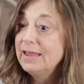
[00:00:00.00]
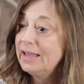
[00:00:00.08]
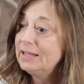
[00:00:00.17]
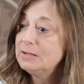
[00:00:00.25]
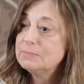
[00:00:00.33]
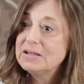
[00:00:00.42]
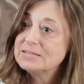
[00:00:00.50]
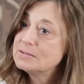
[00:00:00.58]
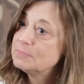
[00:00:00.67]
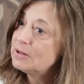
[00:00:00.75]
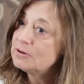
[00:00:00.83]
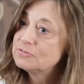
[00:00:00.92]
and it makes
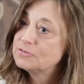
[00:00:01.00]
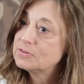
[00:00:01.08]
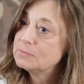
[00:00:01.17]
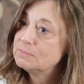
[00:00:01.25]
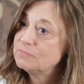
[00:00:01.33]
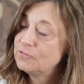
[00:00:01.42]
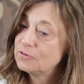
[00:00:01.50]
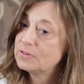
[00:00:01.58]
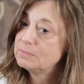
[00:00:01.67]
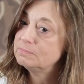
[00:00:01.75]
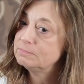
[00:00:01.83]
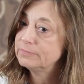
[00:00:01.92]
it better for
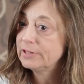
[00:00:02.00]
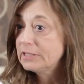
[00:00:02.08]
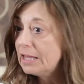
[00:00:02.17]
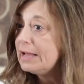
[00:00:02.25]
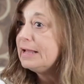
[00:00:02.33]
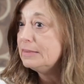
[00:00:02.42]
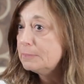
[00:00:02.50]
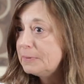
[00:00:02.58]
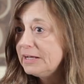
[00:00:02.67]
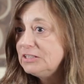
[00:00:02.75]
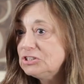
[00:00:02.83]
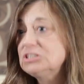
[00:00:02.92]
the client, the
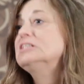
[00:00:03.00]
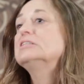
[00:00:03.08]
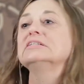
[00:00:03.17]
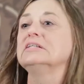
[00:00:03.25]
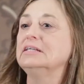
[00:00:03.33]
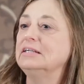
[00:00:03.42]
patient,